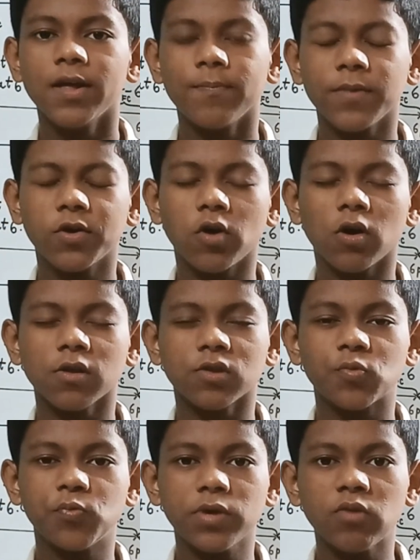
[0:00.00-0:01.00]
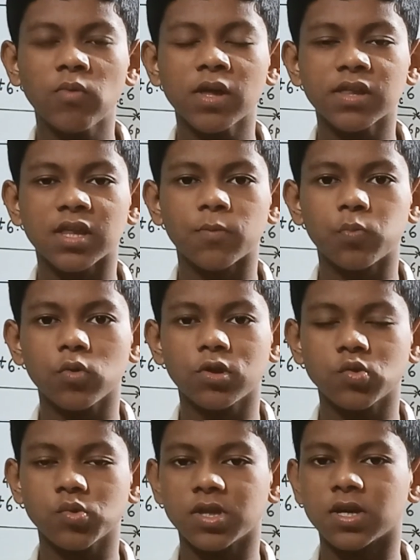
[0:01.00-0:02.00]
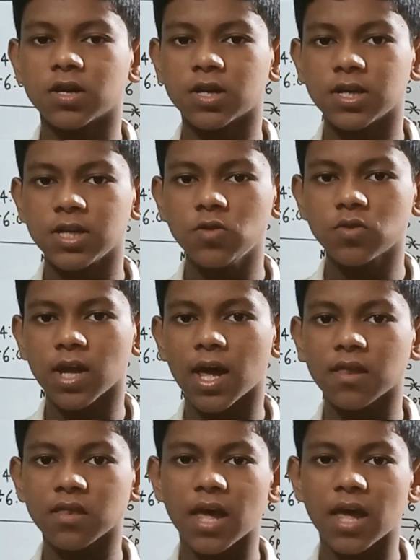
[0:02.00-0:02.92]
because we were supposed to start a new tense,